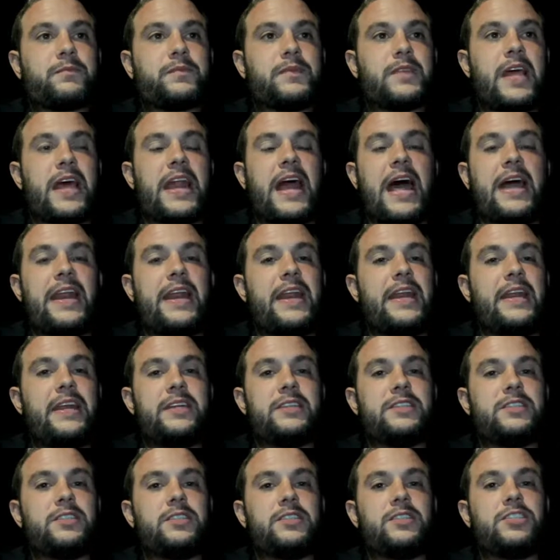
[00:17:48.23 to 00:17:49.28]
I
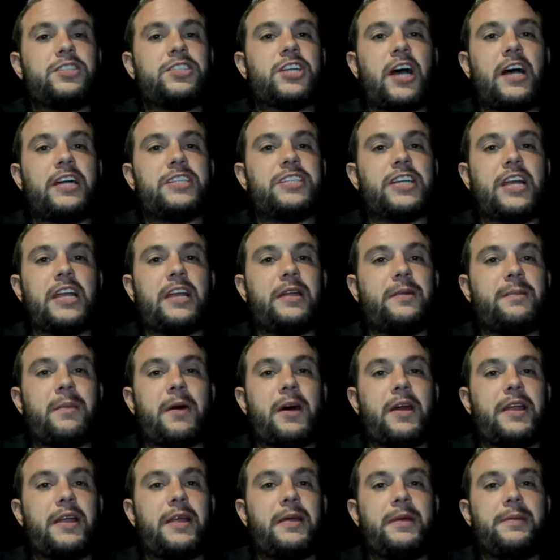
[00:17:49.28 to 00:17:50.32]
didn't judge
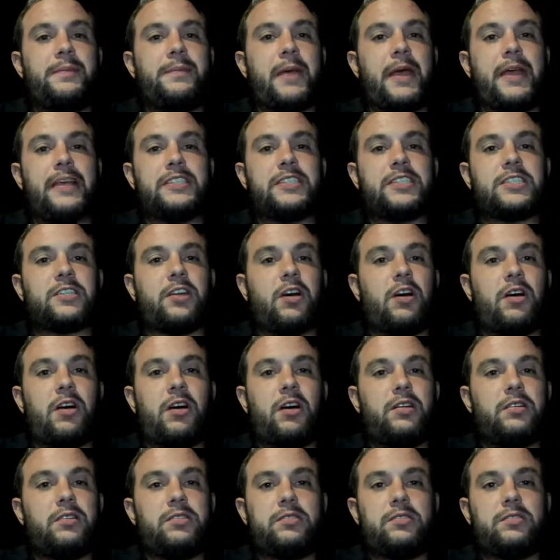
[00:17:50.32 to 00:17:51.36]
anybody based
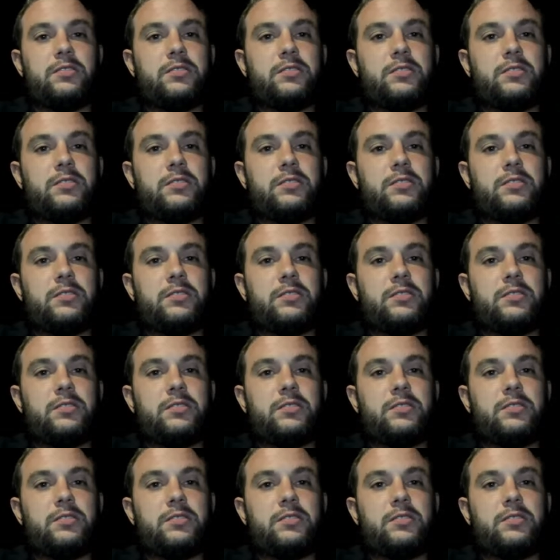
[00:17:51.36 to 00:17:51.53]
on